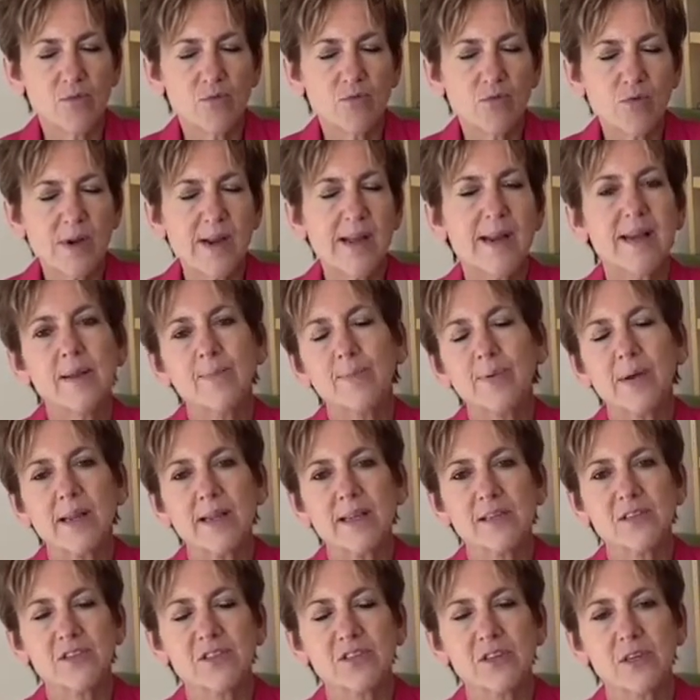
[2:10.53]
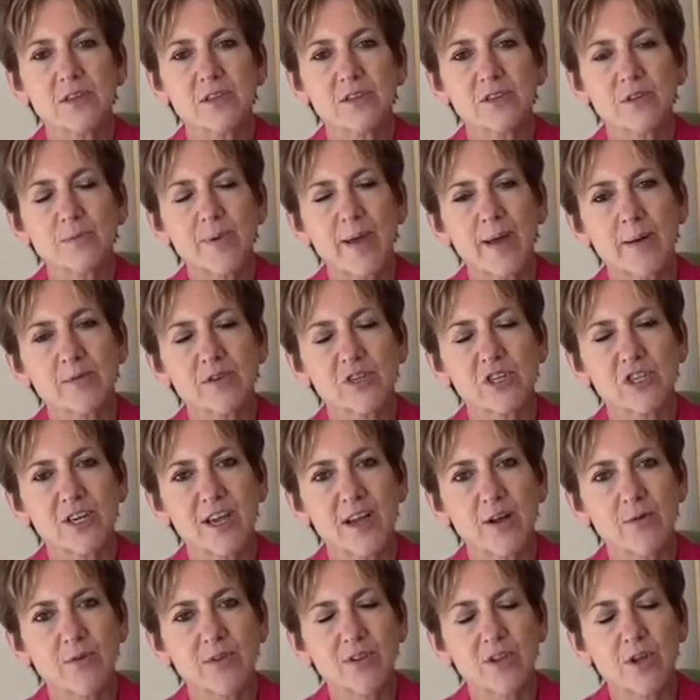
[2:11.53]
really pleased to be able to
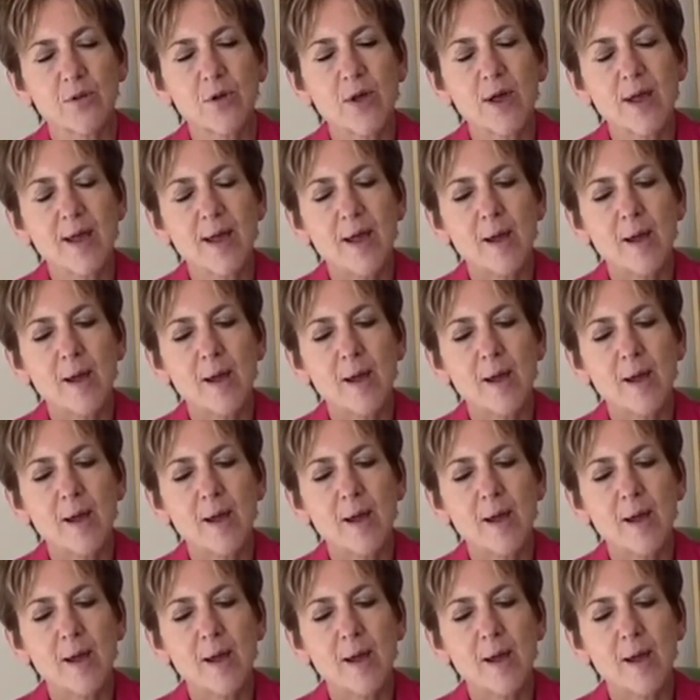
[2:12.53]
share with you.